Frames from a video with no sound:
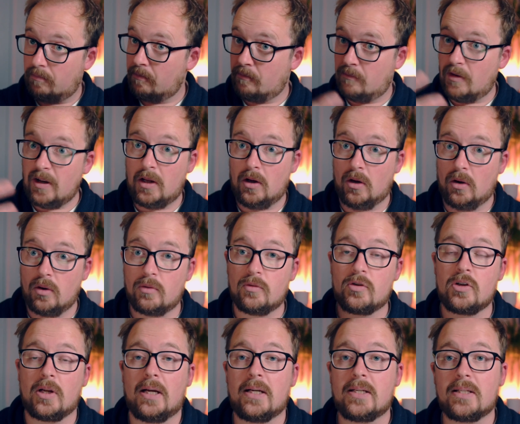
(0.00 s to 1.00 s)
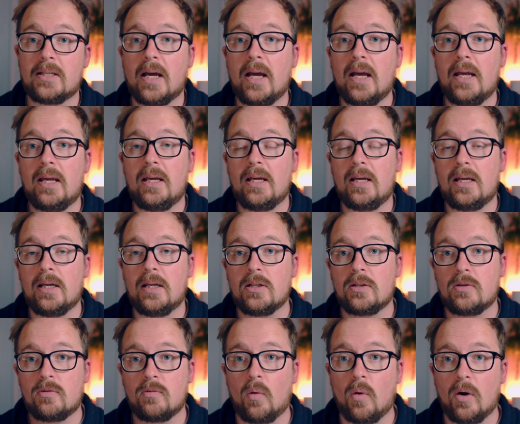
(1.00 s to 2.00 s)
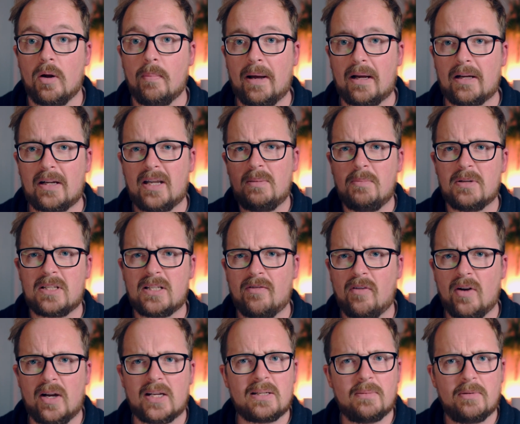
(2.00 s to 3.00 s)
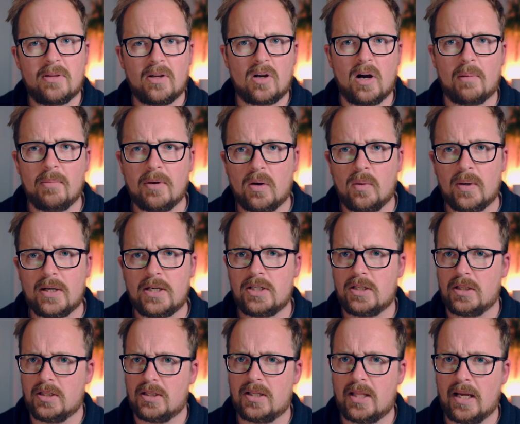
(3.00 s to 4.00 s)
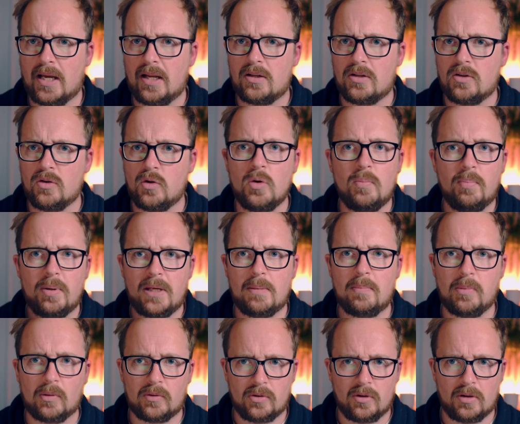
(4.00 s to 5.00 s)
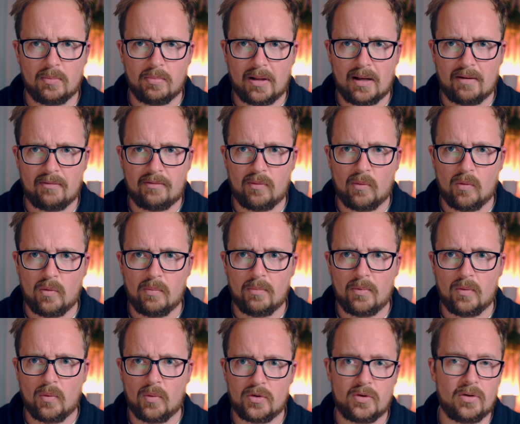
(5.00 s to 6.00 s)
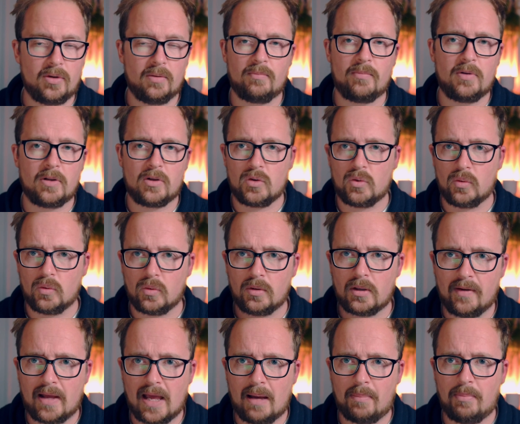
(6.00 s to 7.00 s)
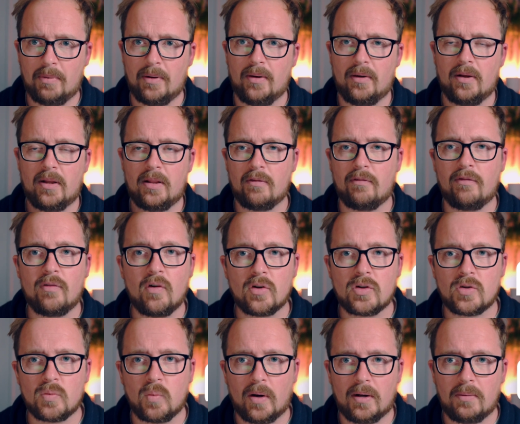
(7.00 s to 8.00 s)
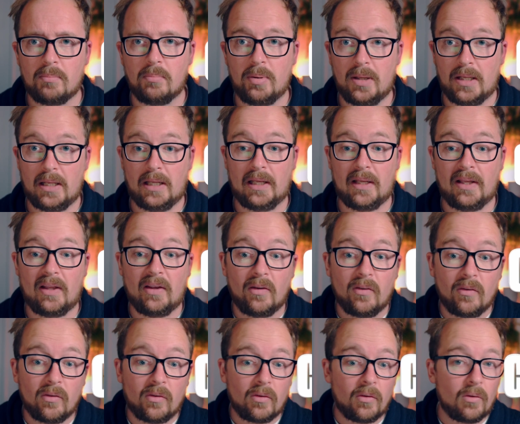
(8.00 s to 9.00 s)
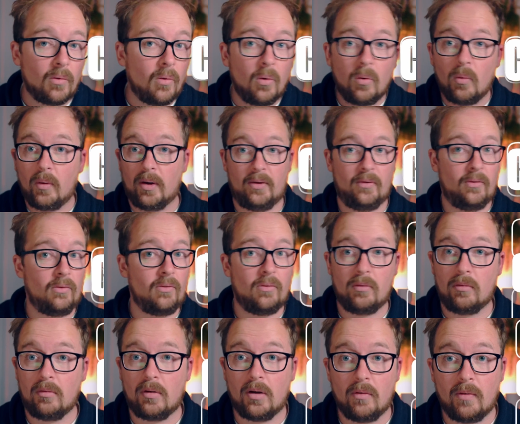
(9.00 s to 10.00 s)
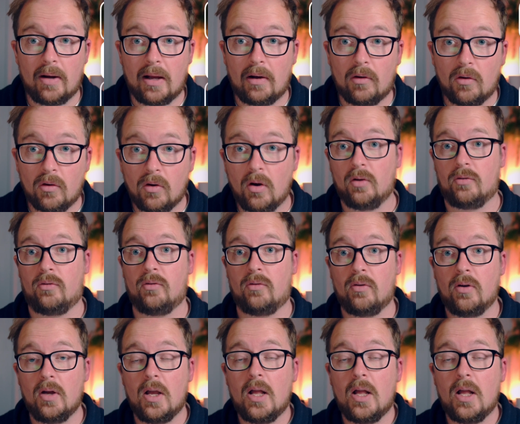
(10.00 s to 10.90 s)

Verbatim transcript: video, shall I say, is all about demystifying some of the common questions that new people to the platform or to the, the tool happen. And the first one being is always around cost.